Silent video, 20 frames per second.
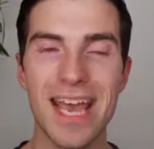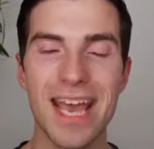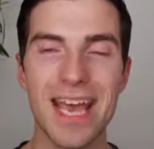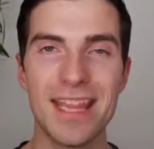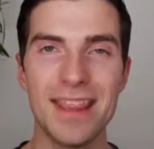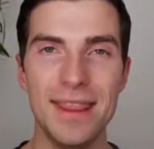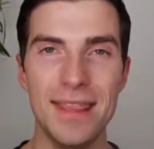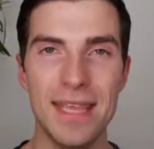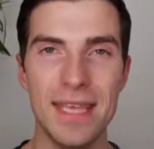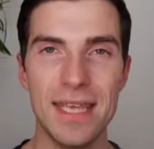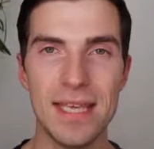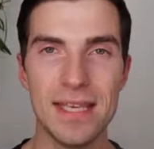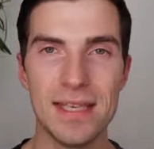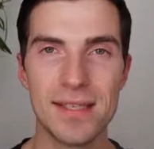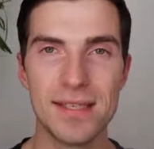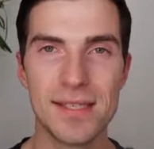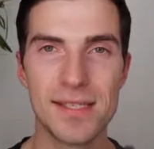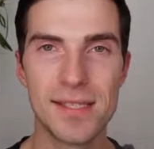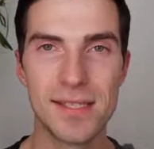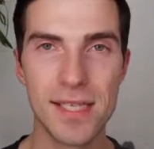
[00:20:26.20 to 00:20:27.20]
The
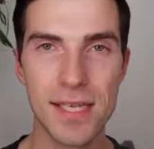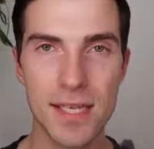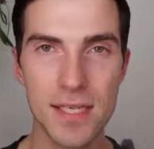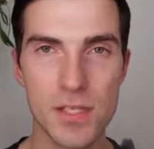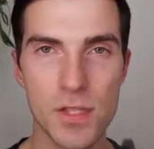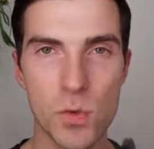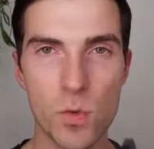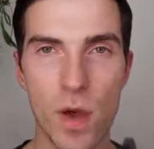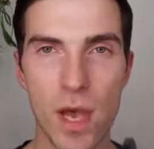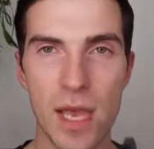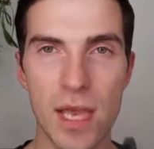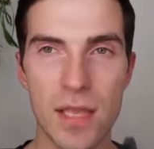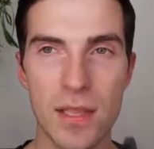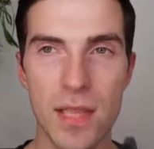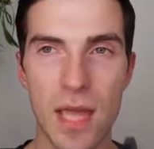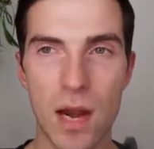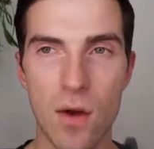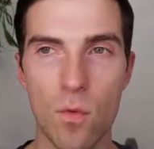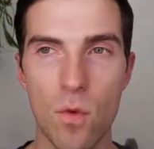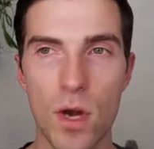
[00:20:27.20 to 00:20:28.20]
6th way
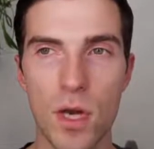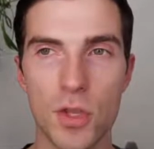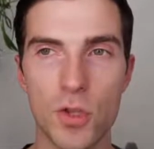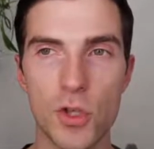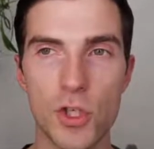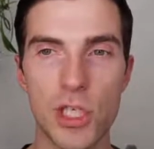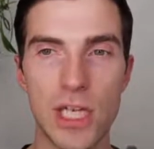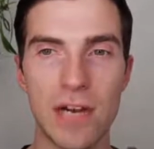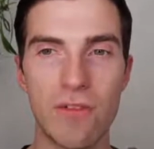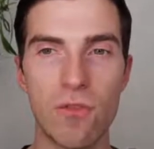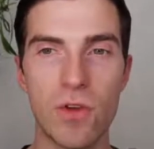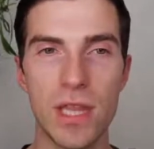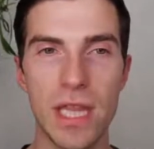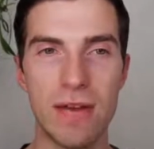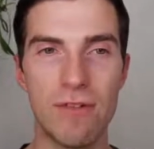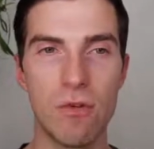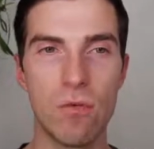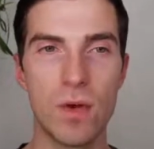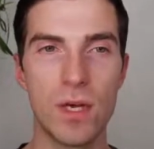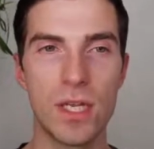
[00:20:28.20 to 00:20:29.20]
that I wanted to share with
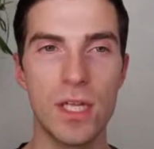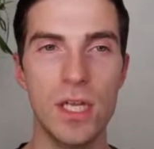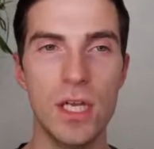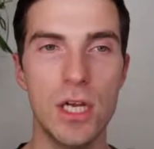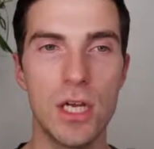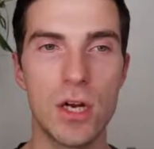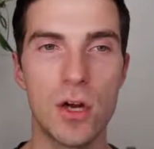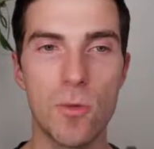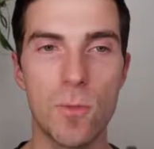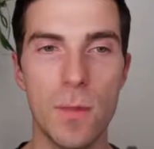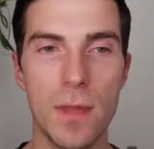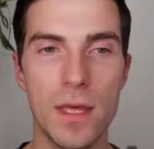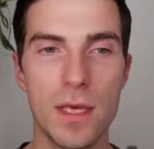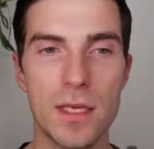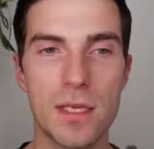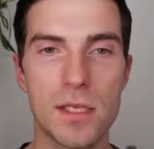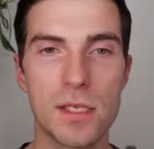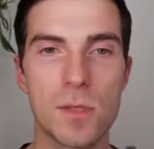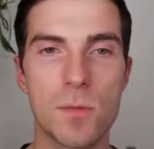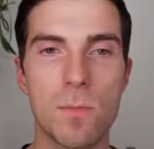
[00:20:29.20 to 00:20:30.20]
everyone here
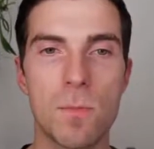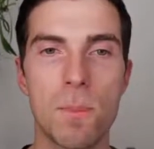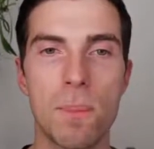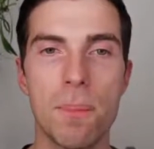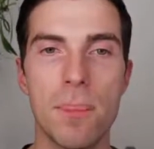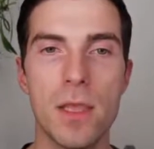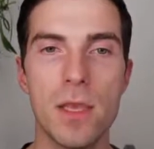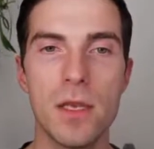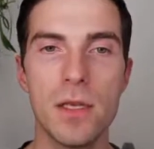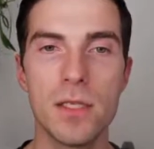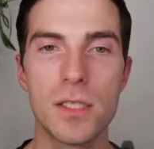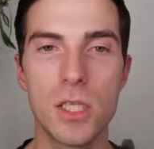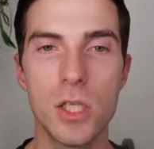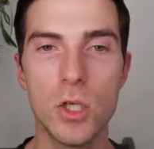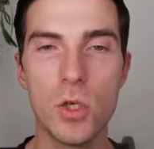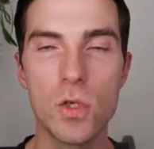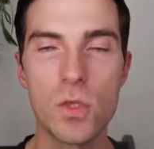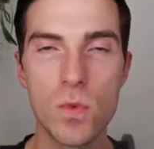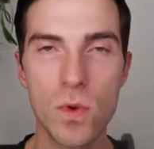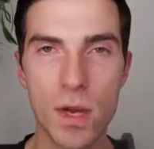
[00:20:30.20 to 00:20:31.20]
is to
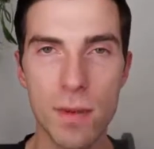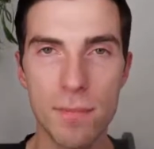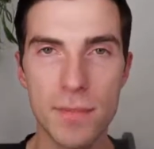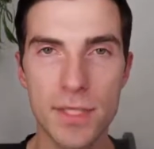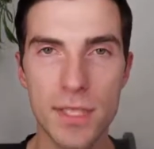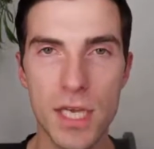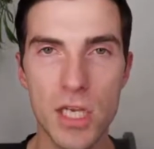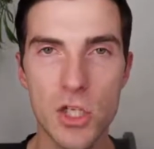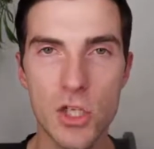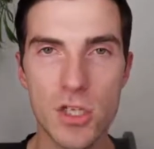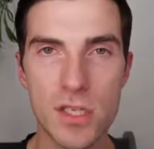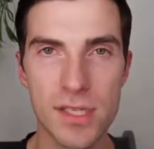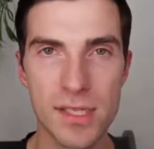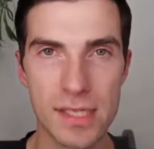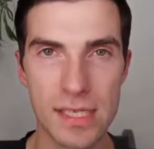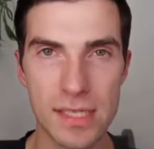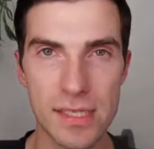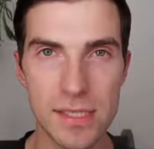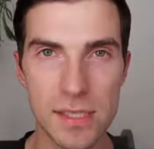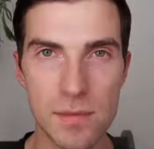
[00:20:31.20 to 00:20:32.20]
use recommendation
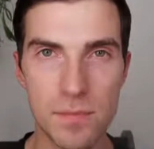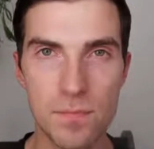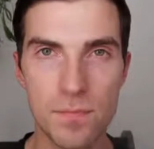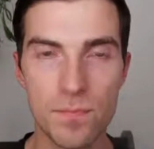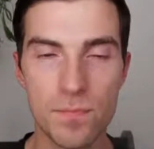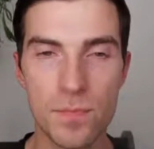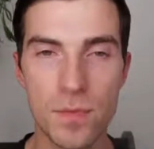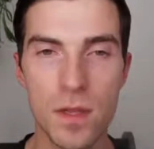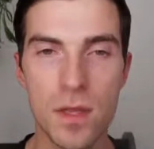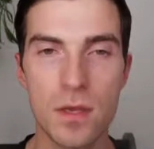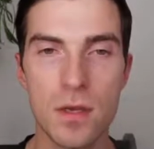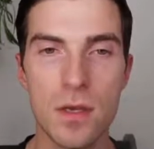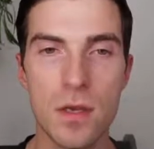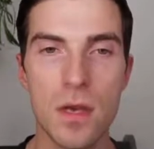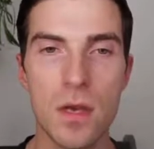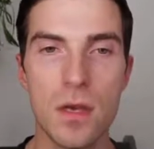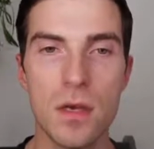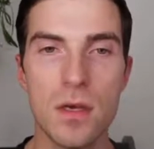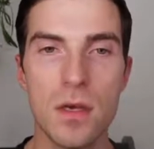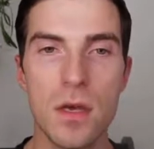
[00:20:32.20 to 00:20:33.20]
system
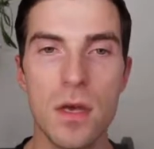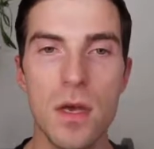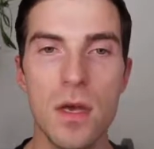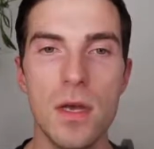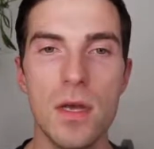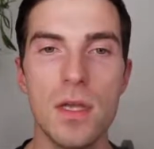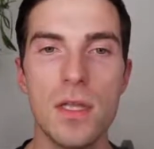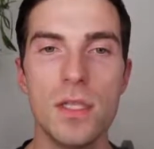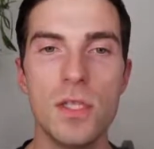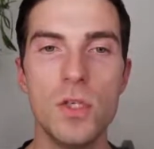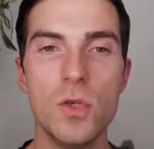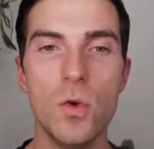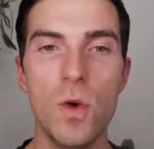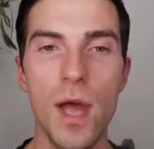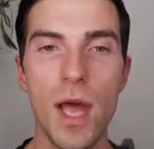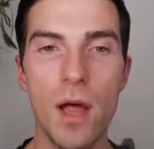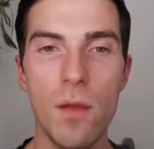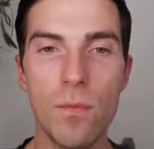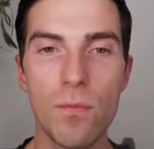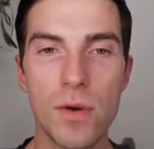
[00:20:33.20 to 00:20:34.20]
to
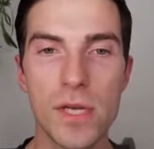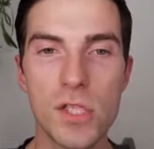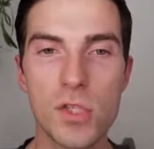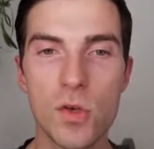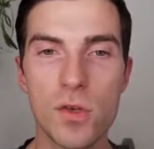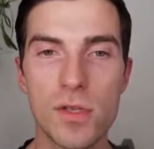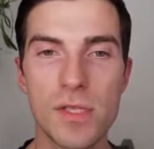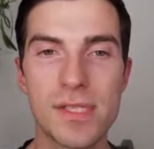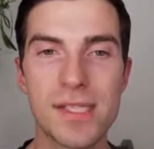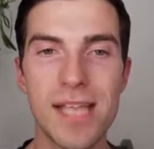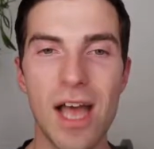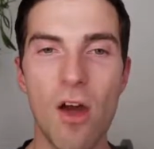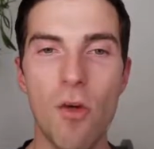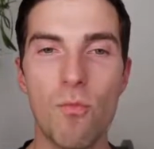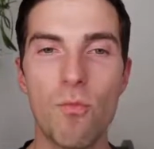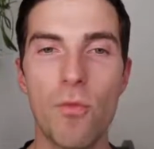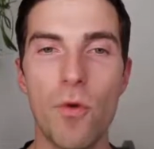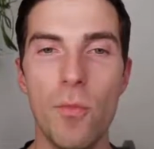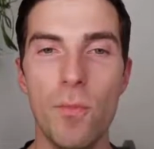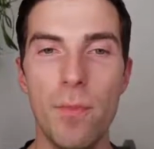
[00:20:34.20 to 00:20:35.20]
help restaurant staff
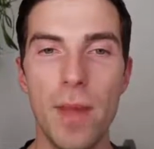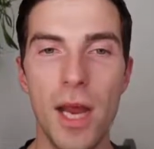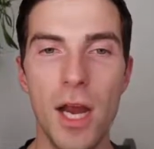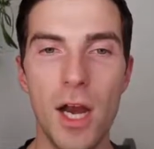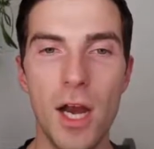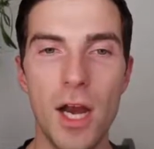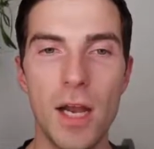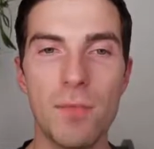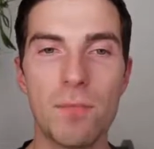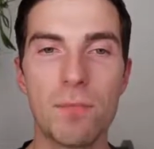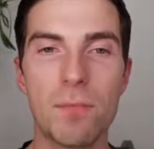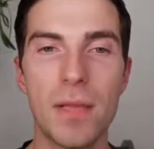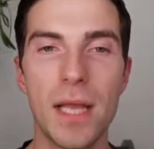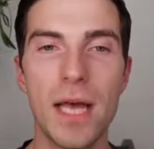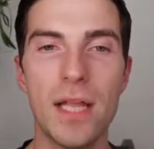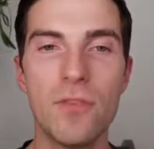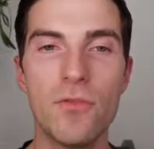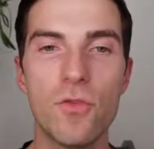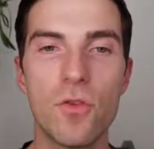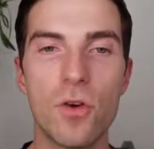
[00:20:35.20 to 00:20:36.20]
prepare and plan
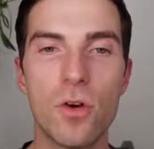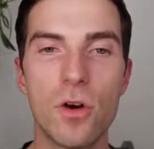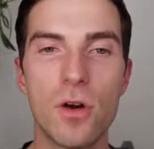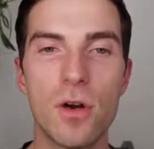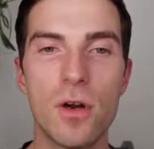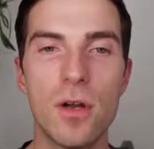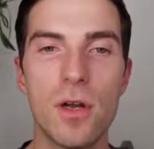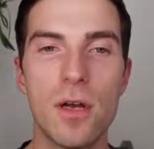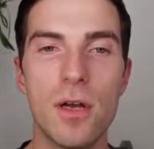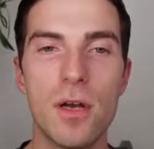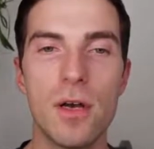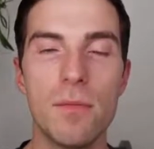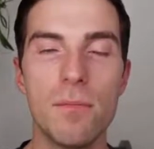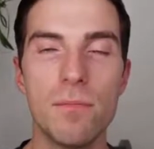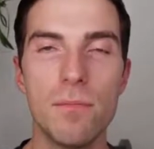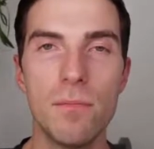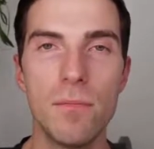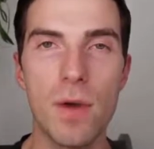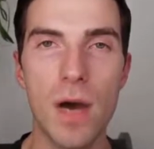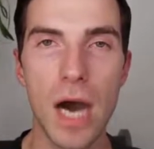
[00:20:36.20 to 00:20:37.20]
for
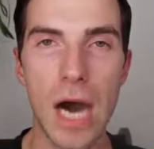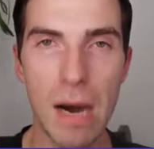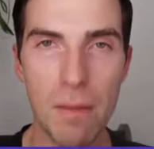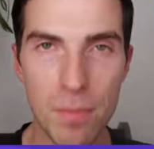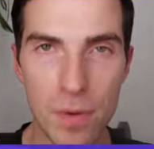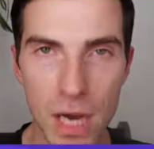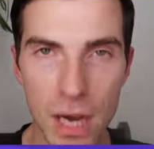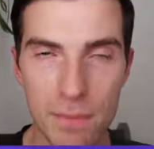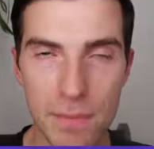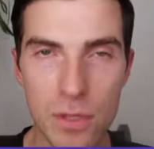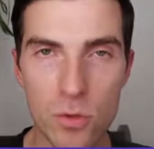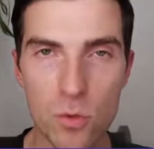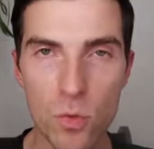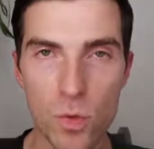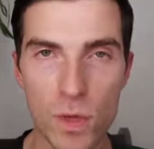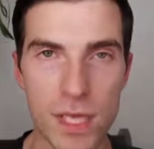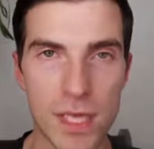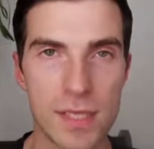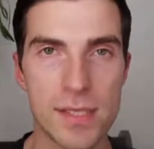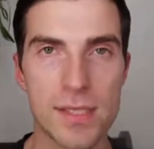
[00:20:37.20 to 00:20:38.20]
upcoming
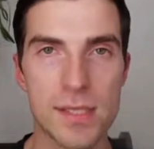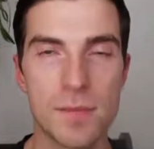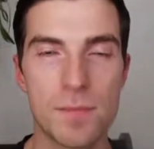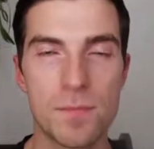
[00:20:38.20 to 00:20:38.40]
weeks.